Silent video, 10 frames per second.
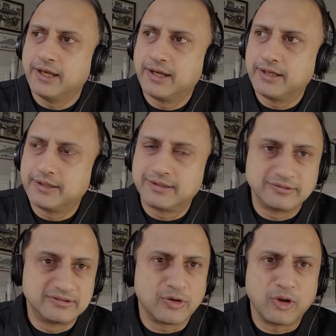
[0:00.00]
Uh,
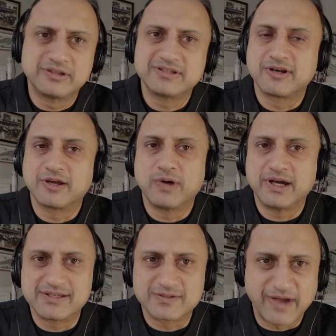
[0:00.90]
all this
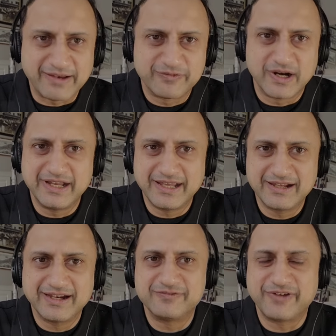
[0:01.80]
requires
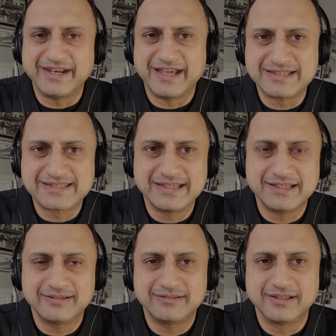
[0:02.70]
funding and
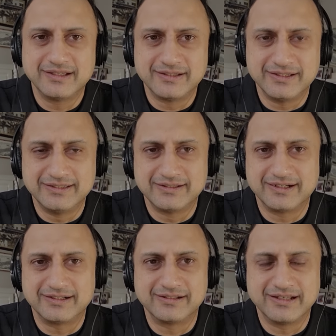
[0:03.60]
financing, uh, either
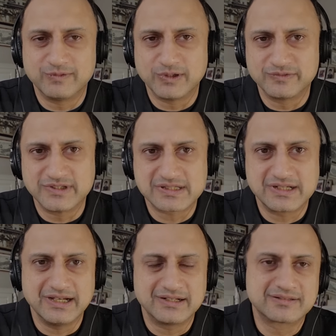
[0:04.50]
at the level of the
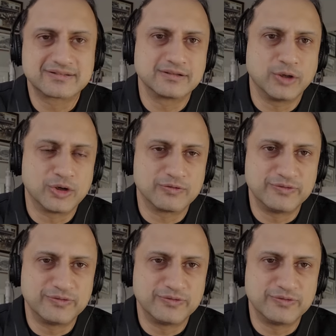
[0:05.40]
states or